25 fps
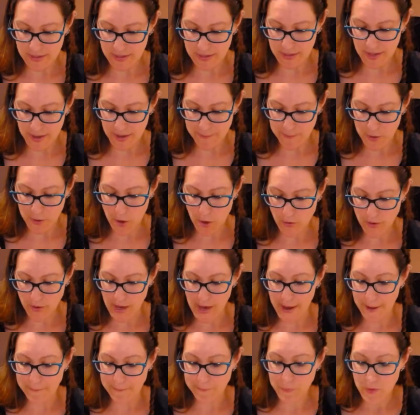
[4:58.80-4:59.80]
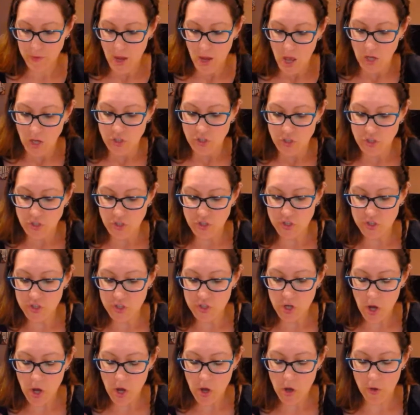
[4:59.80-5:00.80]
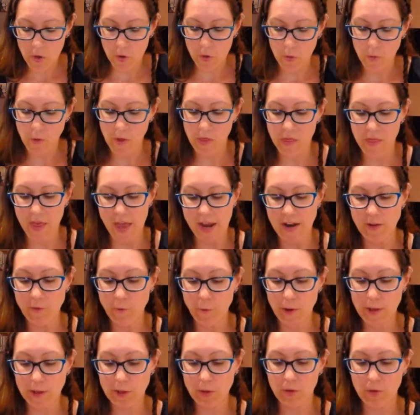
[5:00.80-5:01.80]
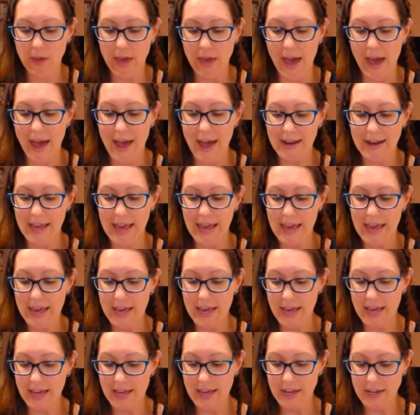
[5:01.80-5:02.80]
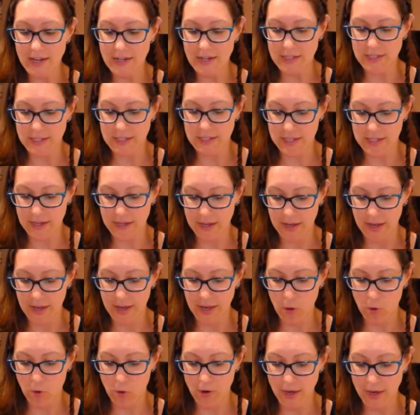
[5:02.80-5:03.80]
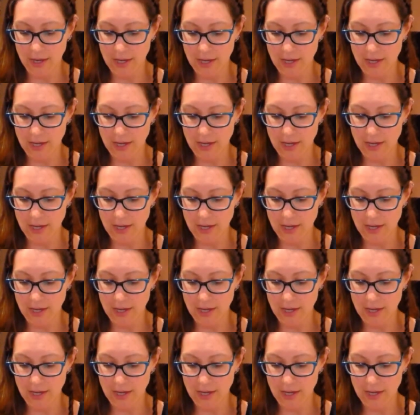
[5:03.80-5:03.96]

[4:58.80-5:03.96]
yep, okay. So So then if we look at heat or